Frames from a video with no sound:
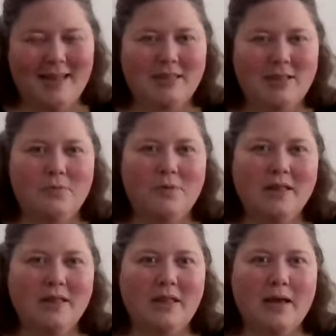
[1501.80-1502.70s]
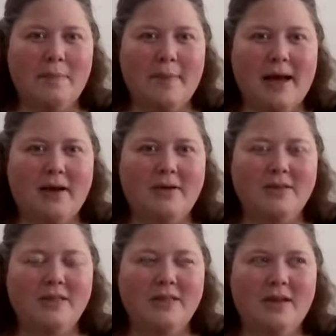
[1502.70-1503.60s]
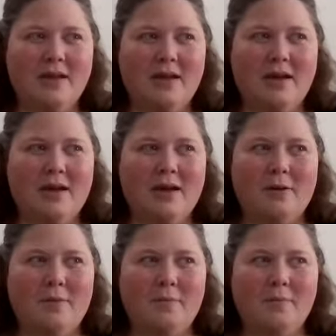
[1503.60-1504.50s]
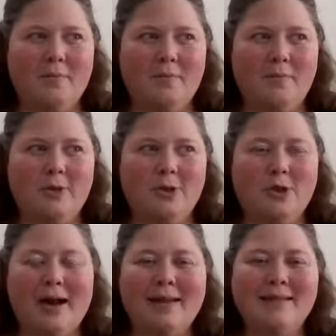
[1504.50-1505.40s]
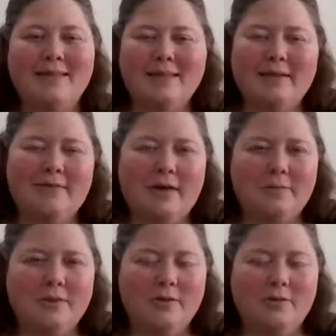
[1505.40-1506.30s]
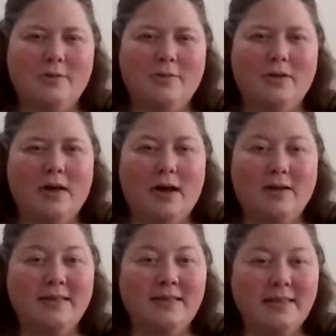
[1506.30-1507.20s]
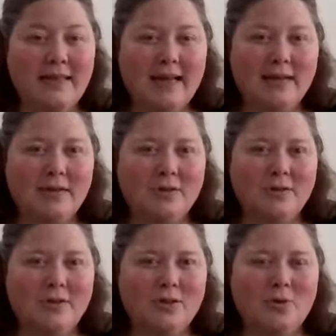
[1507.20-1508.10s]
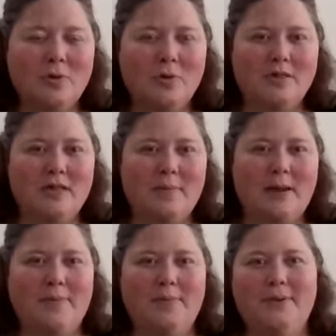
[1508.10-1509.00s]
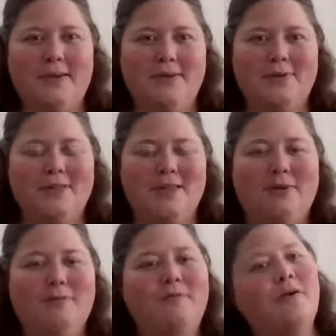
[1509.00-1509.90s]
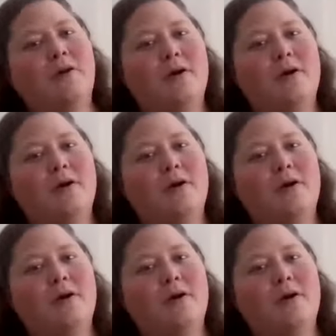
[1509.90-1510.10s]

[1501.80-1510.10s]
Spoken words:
Is it really about trying to live up to God's standards, or is it about putting yourself